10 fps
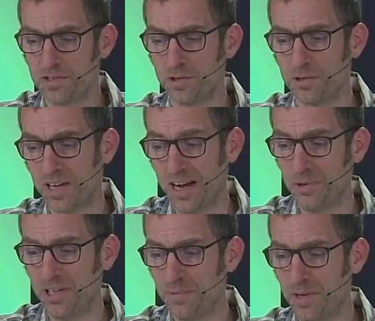So
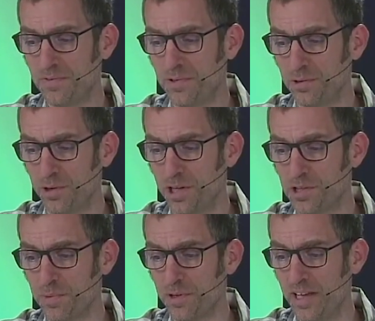currently we have no
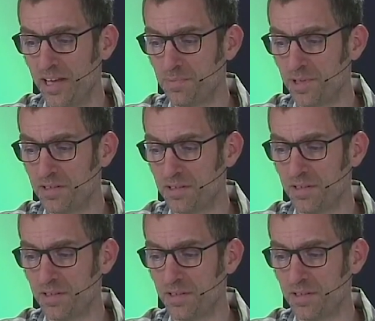knowledge about that, but